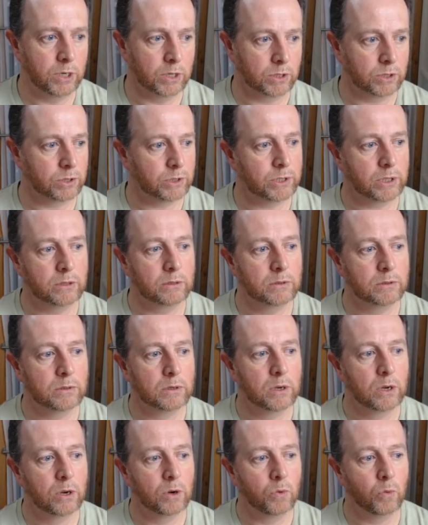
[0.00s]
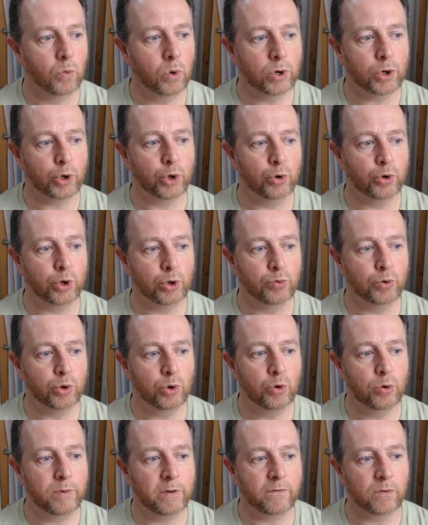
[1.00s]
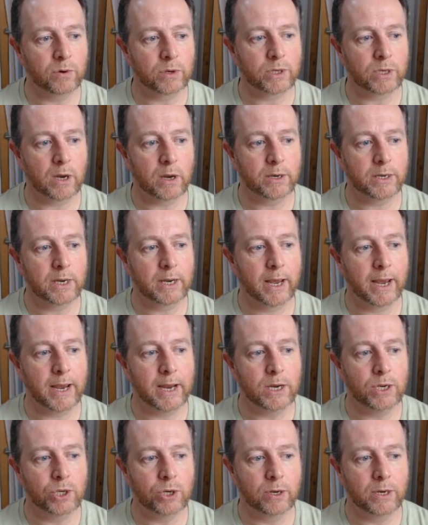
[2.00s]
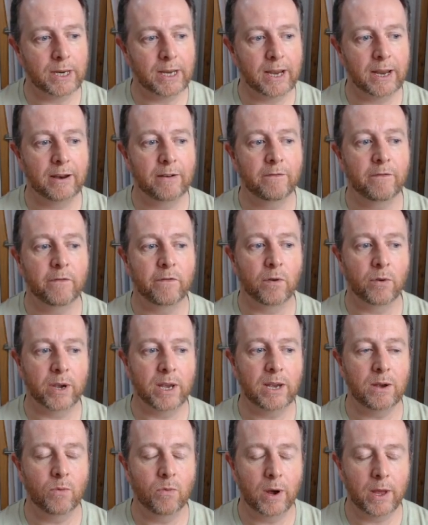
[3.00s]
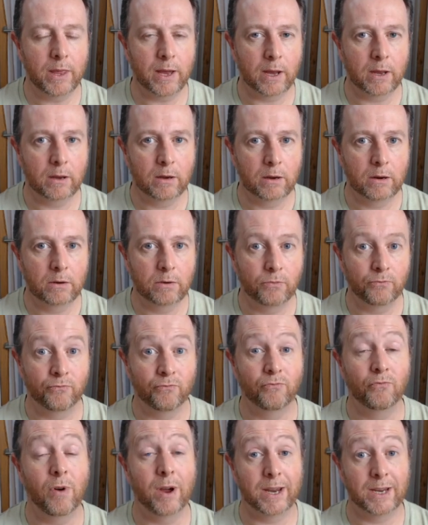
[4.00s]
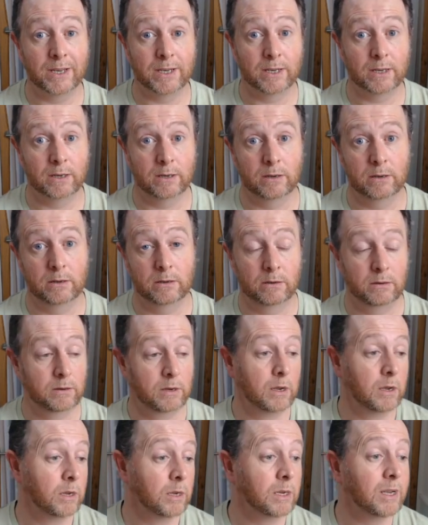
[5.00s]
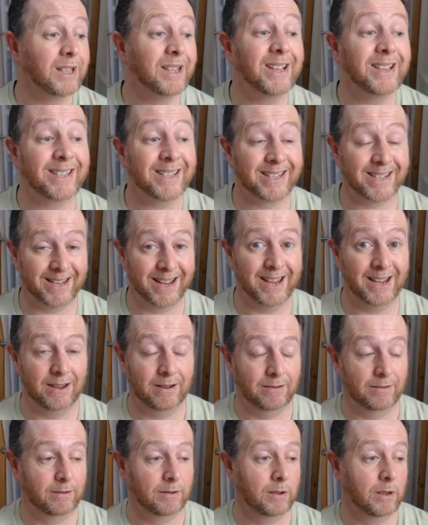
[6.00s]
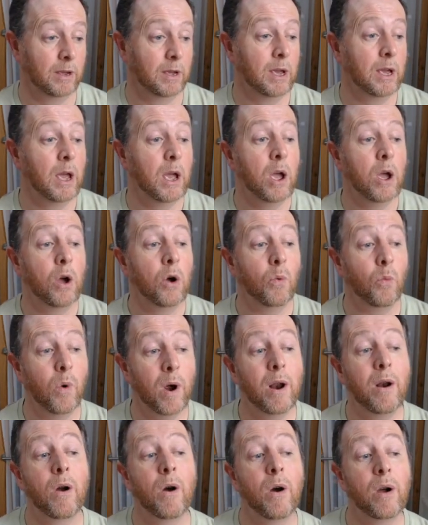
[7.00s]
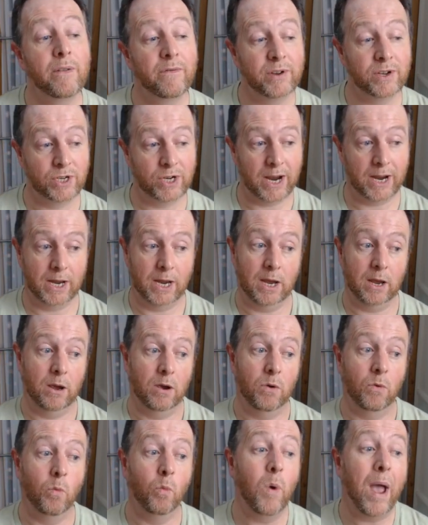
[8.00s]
Next, what should you do before starting a journey in foggy weather? Right, let's see. Wear a high-vis jacket.